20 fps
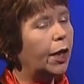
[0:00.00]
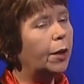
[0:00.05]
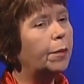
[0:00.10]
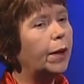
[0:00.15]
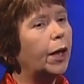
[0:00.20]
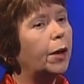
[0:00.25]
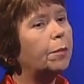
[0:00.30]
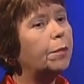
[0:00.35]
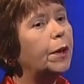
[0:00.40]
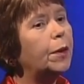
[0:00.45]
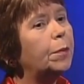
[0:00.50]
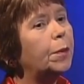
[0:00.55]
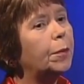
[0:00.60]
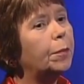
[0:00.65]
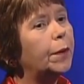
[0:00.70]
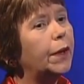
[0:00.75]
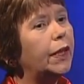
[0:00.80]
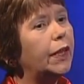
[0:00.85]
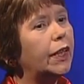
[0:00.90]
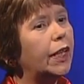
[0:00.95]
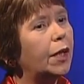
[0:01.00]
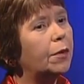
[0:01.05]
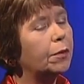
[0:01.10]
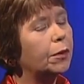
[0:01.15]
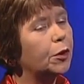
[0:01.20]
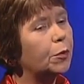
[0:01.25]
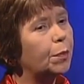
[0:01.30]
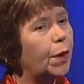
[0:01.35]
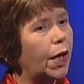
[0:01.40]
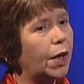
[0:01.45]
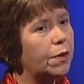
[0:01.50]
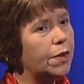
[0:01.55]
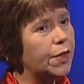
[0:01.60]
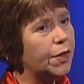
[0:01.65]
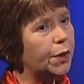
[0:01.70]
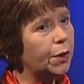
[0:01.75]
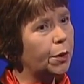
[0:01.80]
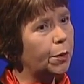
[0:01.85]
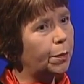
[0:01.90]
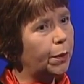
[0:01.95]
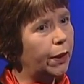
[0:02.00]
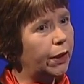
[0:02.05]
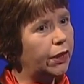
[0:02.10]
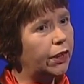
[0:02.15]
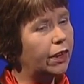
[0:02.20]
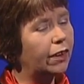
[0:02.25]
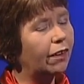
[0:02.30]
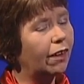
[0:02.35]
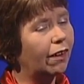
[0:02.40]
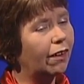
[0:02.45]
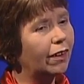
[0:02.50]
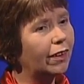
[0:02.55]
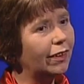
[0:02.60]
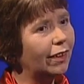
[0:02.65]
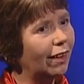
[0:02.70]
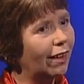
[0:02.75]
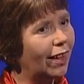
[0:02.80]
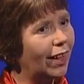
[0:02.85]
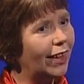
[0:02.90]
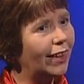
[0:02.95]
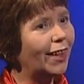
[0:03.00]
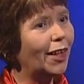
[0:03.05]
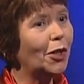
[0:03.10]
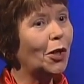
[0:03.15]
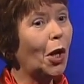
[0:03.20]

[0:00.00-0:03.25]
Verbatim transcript: about people being able to post their opinion online